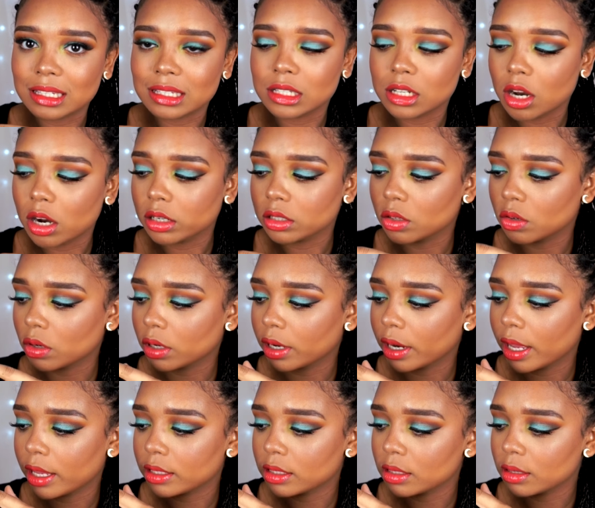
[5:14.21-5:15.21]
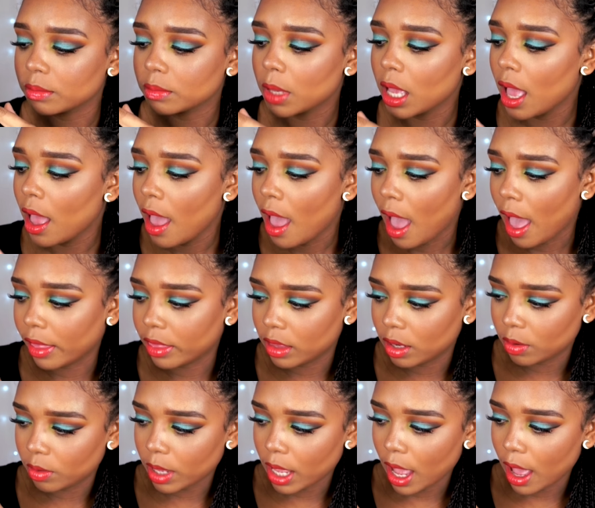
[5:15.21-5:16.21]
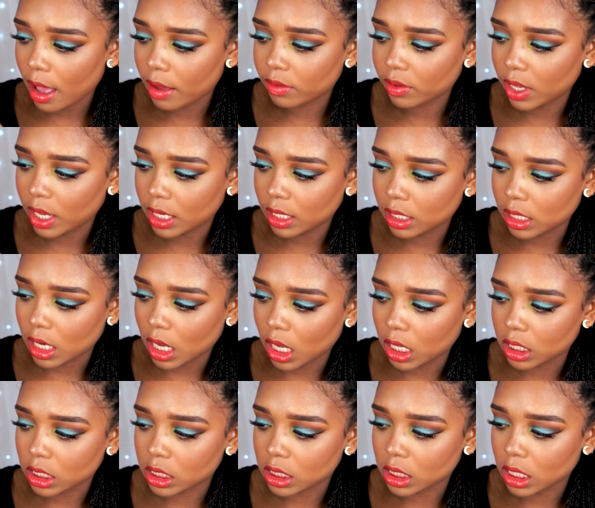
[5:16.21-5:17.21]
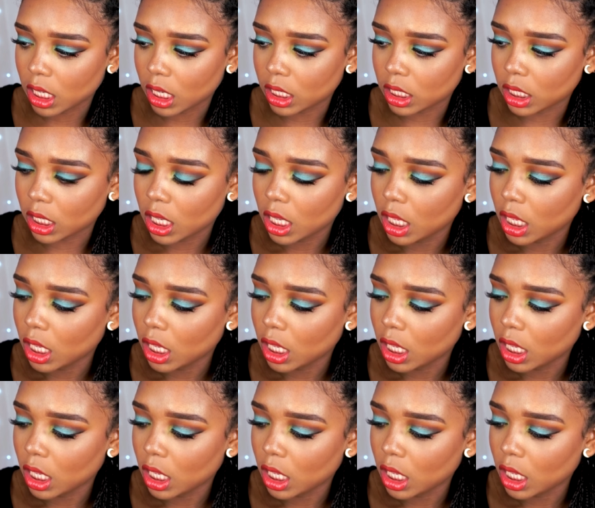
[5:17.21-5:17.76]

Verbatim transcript: as NARS Orgasm. And then we have a nice like,